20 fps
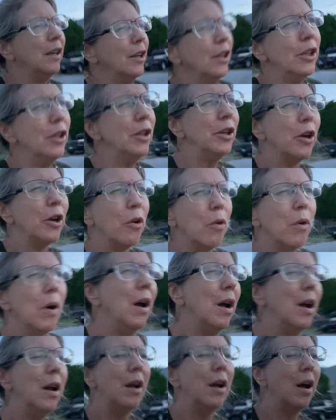You know,
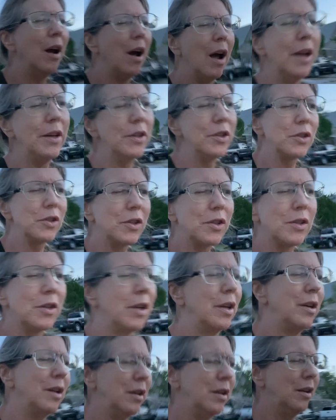I just
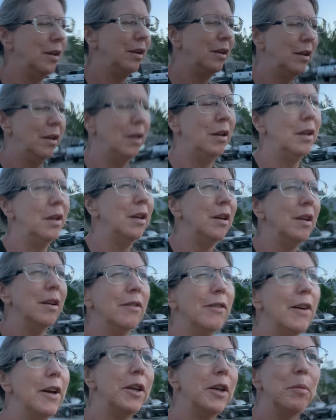
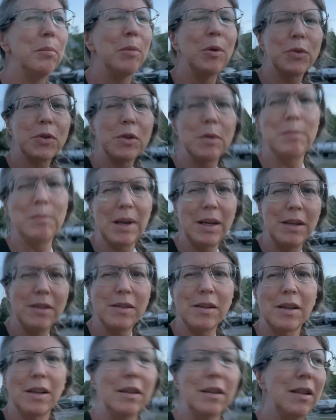find it most
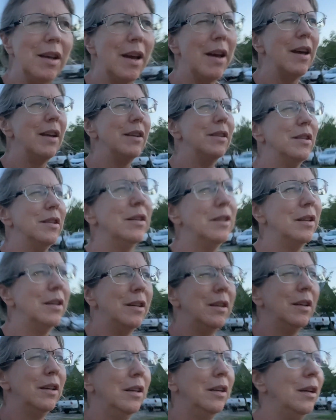amazing that,
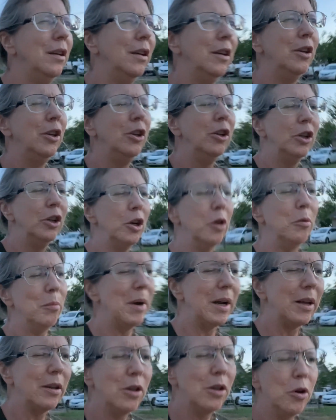you know, my
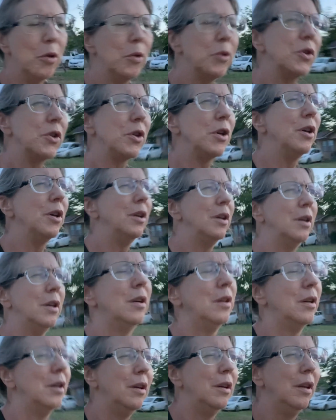clothes
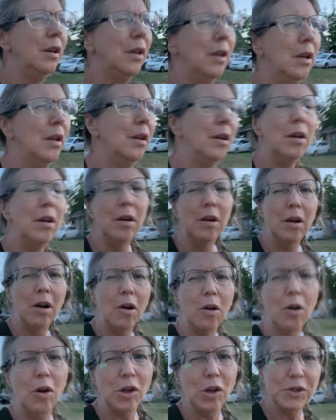
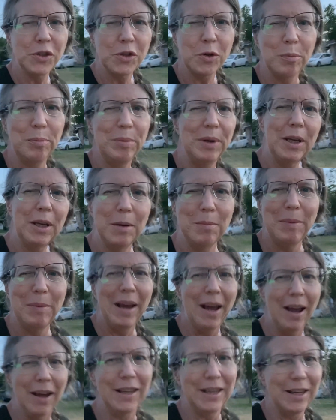are all so big and
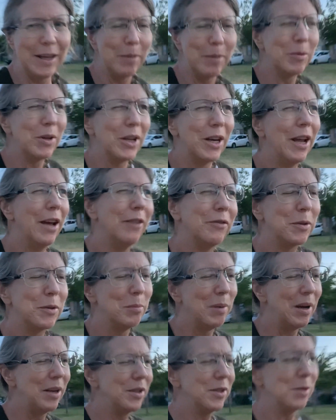baggy. I'm gonna have to
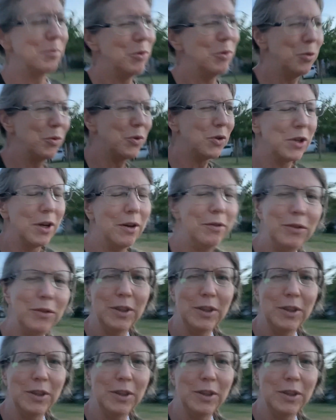buy some new stuff.